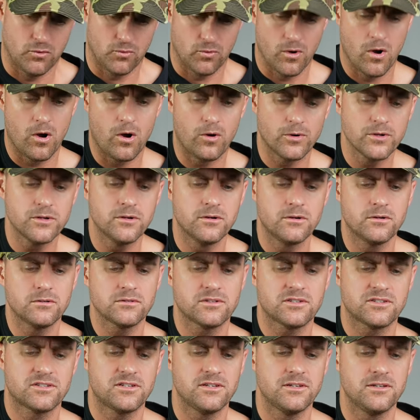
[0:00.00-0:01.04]
All your
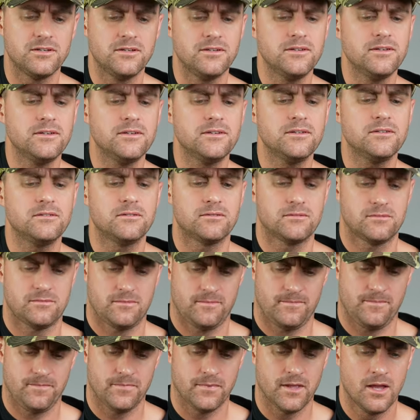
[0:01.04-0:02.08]
sin
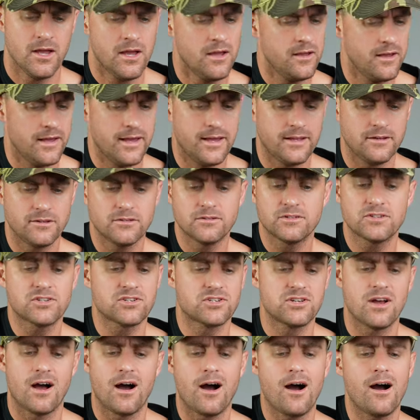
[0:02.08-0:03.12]
and your
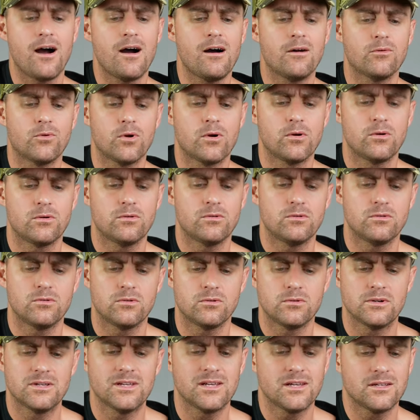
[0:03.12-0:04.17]

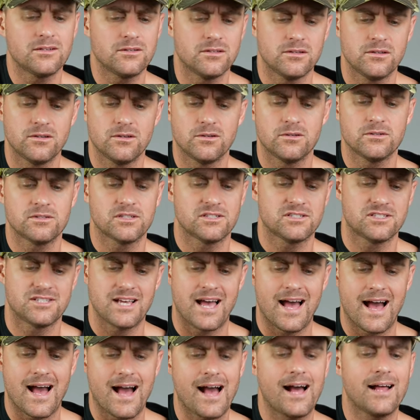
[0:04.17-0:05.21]
sorrow and your
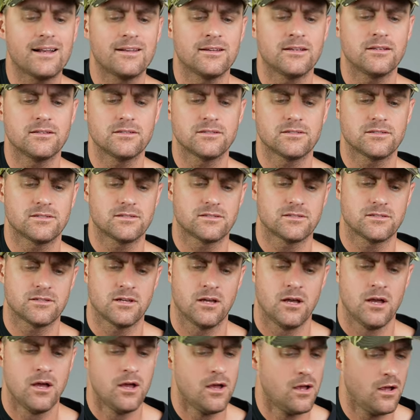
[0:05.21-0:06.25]
sadness,
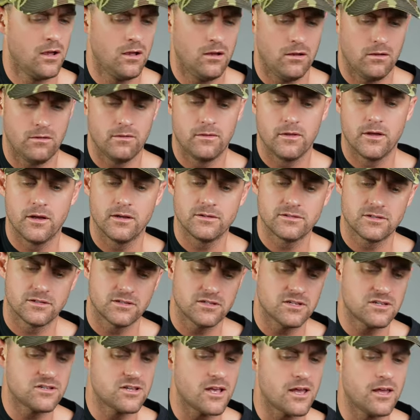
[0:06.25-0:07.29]
there's a
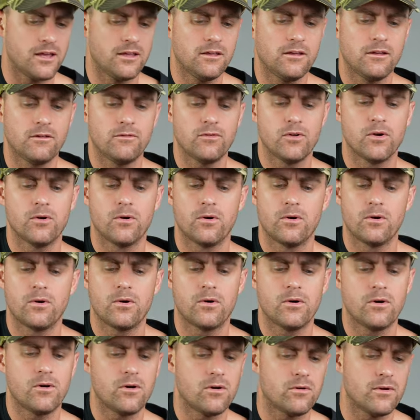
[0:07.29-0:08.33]

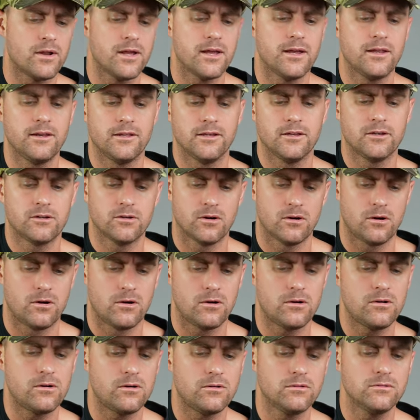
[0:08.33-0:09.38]
Savior and he
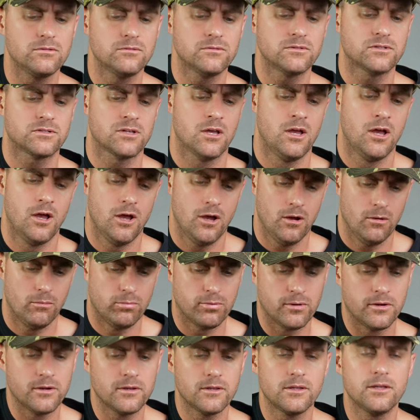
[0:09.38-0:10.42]
calls.
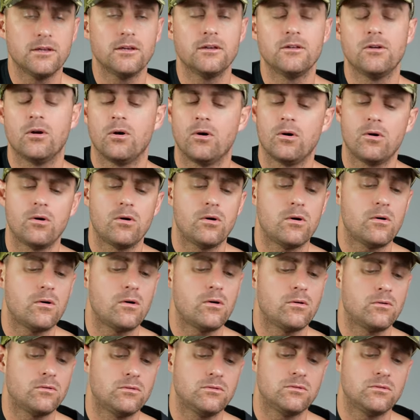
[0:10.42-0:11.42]
Bring it all.